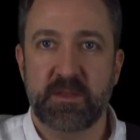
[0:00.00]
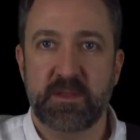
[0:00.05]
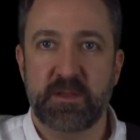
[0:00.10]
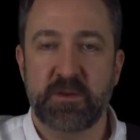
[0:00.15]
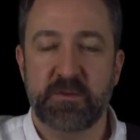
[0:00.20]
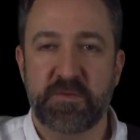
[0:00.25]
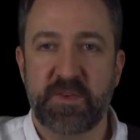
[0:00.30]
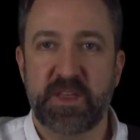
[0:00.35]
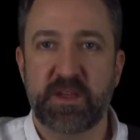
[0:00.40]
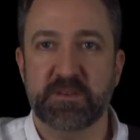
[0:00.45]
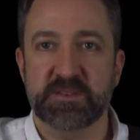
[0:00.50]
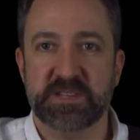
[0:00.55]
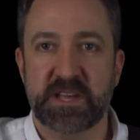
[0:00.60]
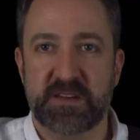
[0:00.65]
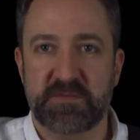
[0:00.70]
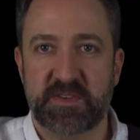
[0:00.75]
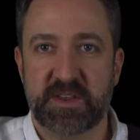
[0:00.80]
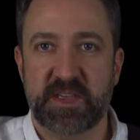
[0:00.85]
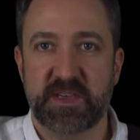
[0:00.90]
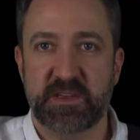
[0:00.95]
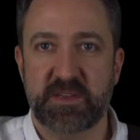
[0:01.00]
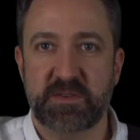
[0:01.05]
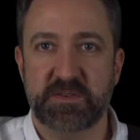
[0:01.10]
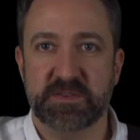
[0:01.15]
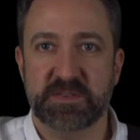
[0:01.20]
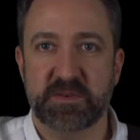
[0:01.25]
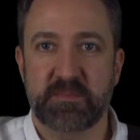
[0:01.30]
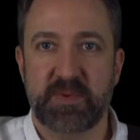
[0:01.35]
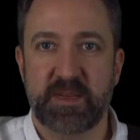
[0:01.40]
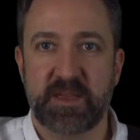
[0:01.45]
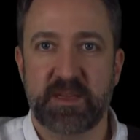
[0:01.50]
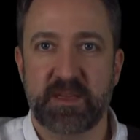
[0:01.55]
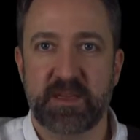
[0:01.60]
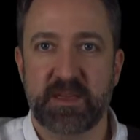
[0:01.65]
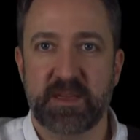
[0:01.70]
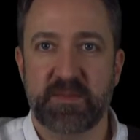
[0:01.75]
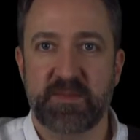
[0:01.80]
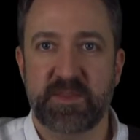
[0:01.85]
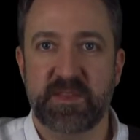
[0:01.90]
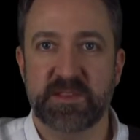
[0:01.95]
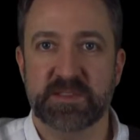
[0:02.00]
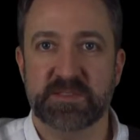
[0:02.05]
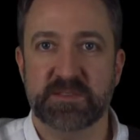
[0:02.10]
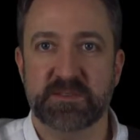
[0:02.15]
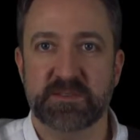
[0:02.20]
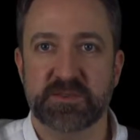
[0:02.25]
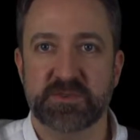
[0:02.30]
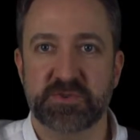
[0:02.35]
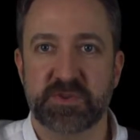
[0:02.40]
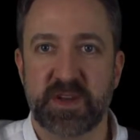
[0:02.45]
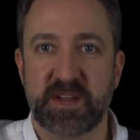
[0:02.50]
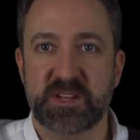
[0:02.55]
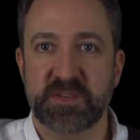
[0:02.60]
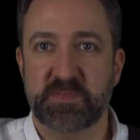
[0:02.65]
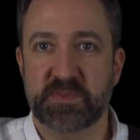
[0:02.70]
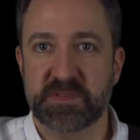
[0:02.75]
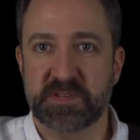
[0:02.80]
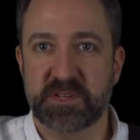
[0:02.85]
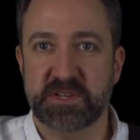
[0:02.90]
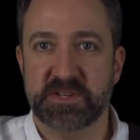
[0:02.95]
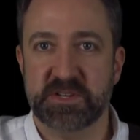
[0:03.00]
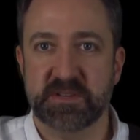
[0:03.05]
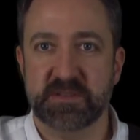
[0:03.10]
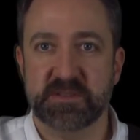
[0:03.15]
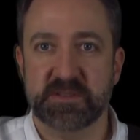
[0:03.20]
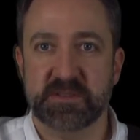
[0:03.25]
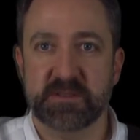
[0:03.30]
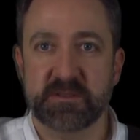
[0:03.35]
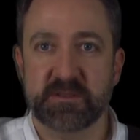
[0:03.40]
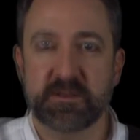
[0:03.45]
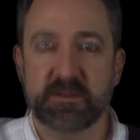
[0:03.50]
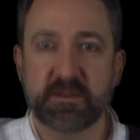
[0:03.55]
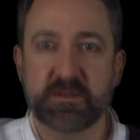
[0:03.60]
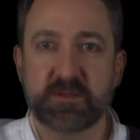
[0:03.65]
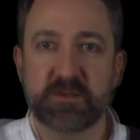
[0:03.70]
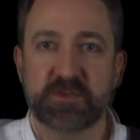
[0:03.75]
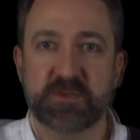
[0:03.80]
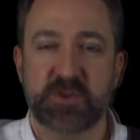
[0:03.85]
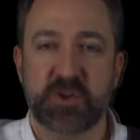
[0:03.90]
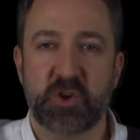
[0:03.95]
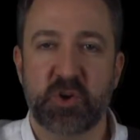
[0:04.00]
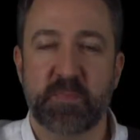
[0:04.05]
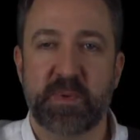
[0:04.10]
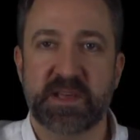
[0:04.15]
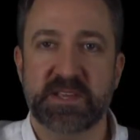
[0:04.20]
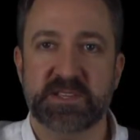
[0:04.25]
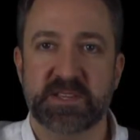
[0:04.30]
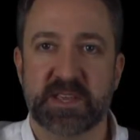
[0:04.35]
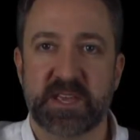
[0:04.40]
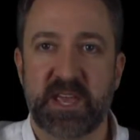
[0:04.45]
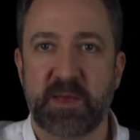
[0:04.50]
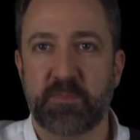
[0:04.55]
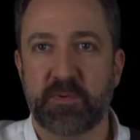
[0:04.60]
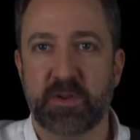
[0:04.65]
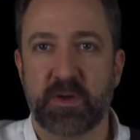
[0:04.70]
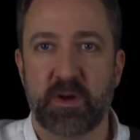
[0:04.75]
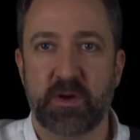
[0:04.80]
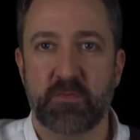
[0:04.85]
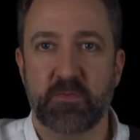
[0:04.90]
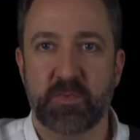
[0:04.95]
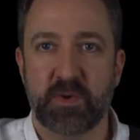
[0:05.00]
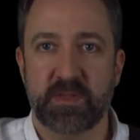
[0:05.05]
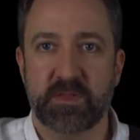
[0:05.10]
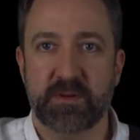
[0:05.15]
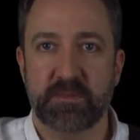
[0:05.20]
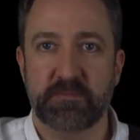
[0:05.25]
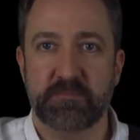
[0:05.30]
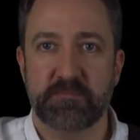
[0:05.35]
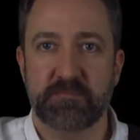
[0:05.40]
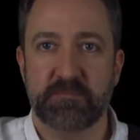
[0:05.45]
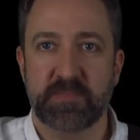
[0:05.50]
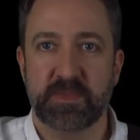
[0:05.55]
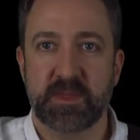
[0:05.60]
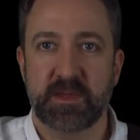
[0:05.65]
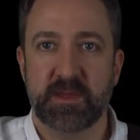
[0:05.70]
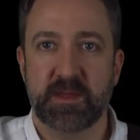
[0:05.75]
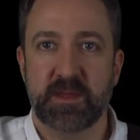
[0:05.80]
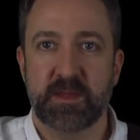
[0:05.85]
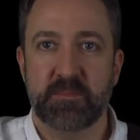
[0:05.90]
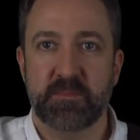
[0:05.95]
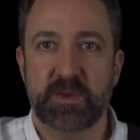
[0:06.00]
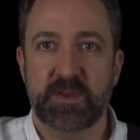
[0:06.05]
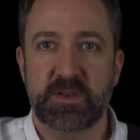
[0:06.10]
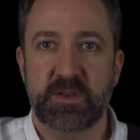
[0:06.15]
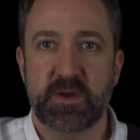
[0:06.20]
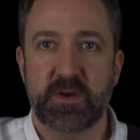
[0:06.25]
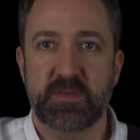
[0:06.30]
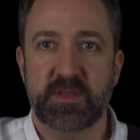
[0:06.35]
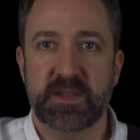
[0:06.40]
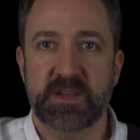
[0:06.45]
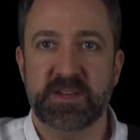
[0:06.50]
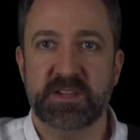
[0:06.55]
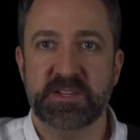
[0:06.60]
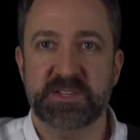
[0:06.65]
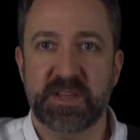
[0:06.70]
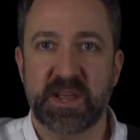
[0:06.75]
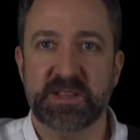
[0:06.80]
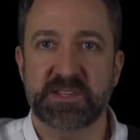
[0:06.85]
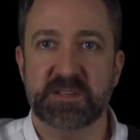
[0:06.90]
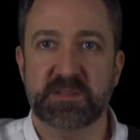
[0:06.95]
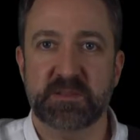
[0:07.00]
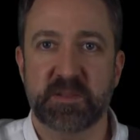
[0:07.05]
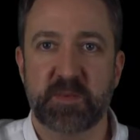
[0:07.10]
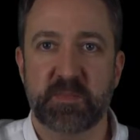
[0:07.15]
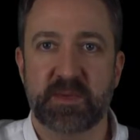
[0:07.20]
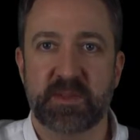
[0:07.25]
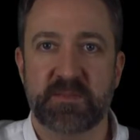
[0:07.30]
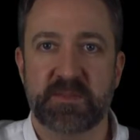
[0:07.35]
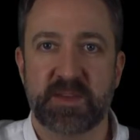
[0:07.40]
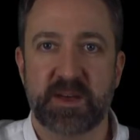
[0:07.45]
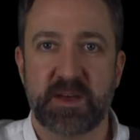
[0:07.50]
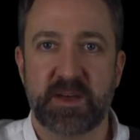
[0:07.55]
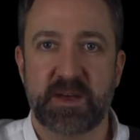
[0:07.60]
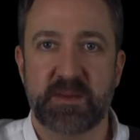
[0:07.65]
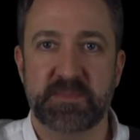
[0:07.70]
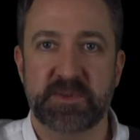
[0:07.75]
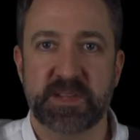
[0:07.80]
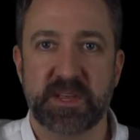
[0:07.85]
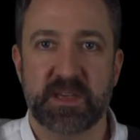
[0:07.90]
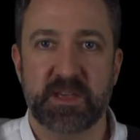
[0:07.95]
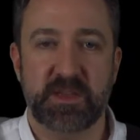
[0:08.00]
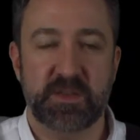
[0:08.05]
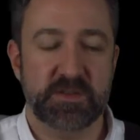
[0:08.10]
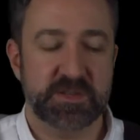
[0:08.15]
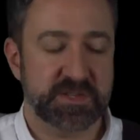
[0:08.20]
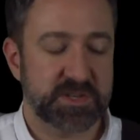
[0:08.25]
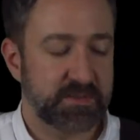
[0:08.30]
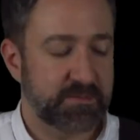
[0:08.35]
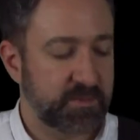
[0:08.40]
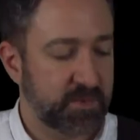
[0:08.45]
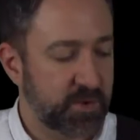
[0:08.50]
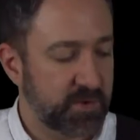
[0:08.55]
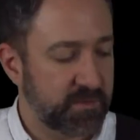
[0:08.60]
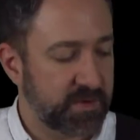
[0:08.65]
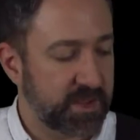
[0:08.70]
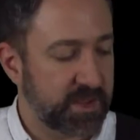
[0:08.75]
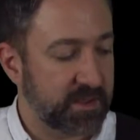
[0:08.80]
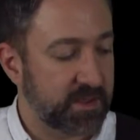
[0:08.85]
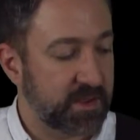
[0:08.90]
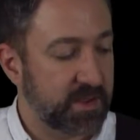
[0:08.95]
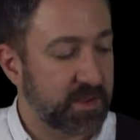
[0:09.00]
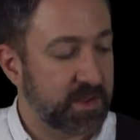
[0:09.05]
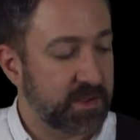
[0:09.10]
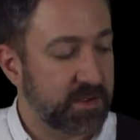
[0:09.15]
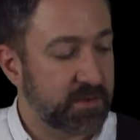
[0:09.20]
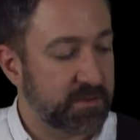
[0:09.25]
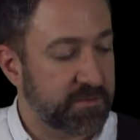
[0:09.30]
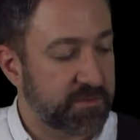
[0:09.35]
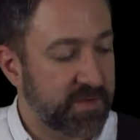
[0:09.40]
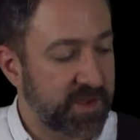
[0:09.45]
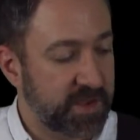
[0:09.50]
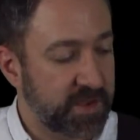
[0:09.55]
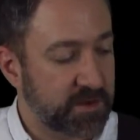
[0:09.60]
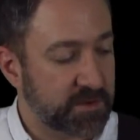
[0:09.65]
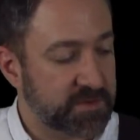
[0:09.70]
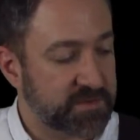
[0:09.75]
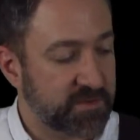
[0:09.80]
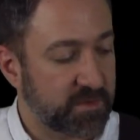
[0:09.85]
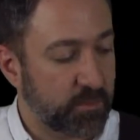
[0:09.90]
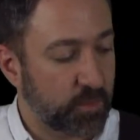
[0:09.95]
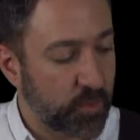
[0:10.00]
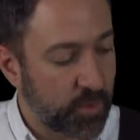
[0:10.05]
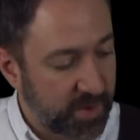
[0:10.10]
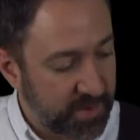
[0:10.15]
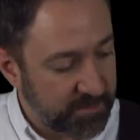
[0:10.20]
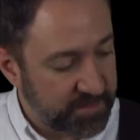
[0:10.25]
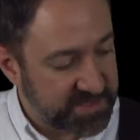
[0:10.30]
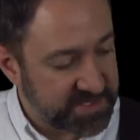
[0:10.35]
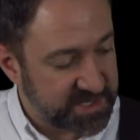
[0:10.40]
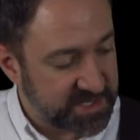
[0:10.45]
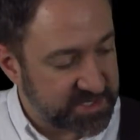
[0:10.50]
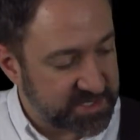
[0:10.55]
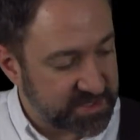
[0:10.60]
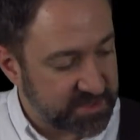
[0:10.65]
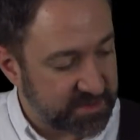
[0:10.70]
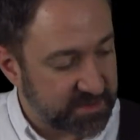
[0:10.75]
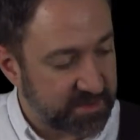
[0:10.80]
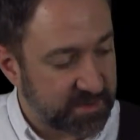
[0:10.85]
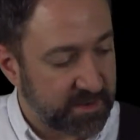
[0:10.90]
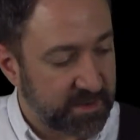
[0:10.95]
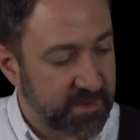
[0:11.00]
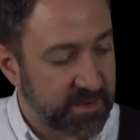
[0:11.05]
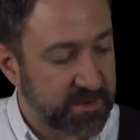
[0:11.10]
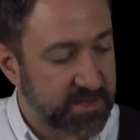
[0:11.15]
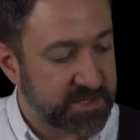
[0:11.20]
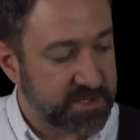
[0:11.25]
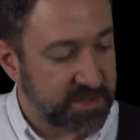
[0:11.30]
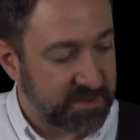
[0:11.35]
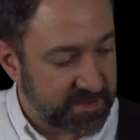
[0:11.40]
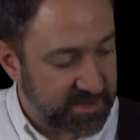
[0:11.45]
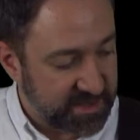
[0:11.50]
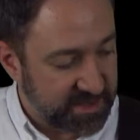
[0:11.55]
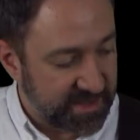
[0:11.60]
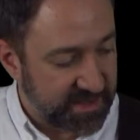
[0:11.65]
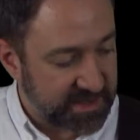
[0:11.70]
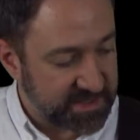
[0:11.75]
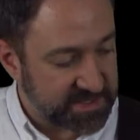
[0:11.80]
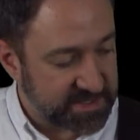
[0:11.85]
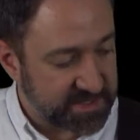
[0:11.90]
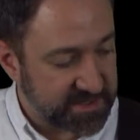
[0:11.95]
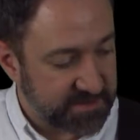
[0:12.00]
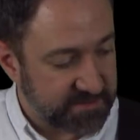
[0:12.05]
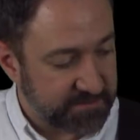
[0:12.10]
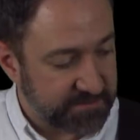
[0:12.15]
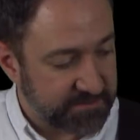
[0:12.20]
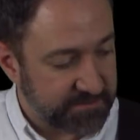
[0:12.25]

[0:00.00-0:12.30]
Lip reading: Your fingers have to get used to being in these strange positions. Do your best to keep it on rhythm, but know that it just takes a little bit of time to get used to moving your fingers from one position to the next.